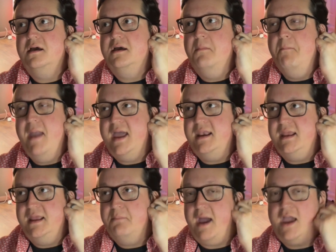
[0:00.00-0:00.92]
Man,
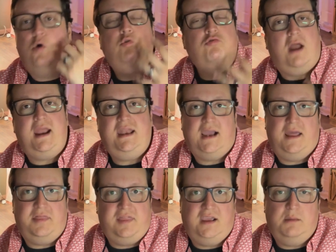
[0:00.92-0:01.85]
in my own writing, I
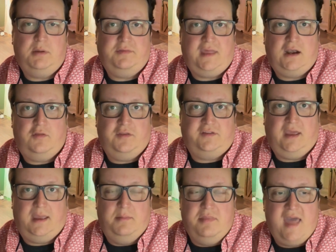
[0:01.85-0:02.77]
think about that all the
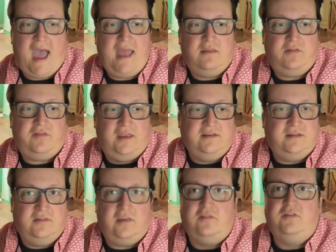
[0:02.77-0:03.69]
time. That
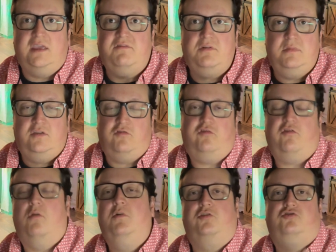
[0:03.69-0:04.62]
sentence has given me
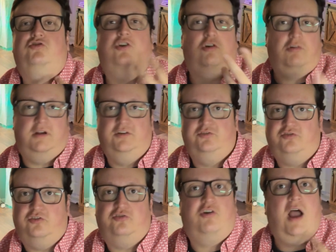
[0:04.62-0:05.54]
so much courage
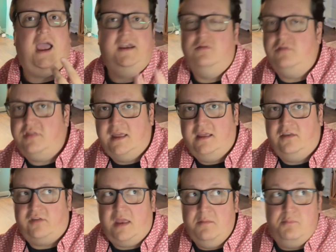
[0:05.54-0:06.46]
to try new things
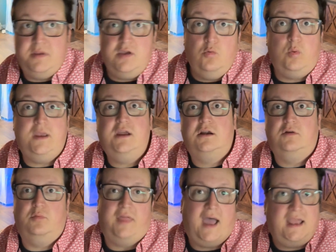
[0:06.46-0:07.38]
and be weird
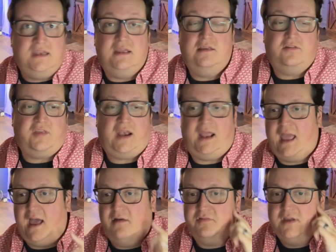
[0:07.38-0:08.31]
with ideas that I
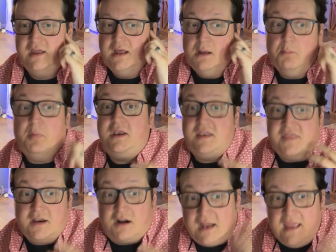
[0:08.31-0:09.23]
have. But
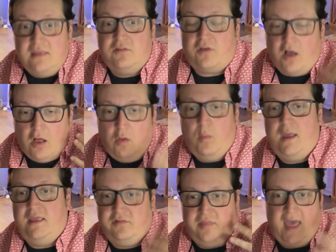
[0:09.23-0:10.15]
there is
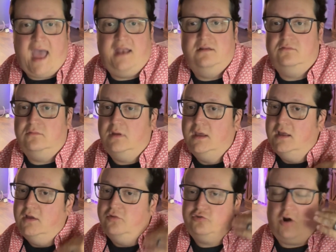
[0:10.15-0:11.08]
always that
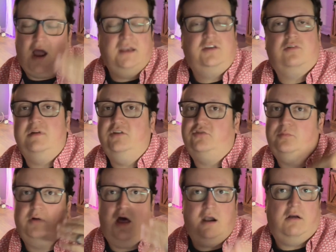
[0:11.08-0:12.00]
trying to reach a
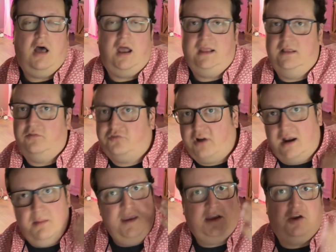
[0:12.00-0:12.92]
broader audience, trying to
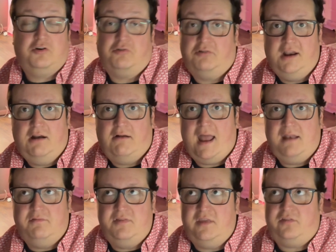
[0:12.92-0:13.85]
make a career out
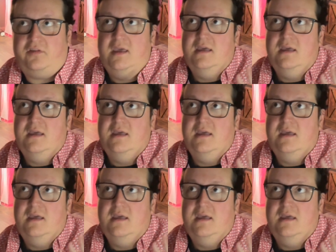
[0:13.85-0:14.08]
of this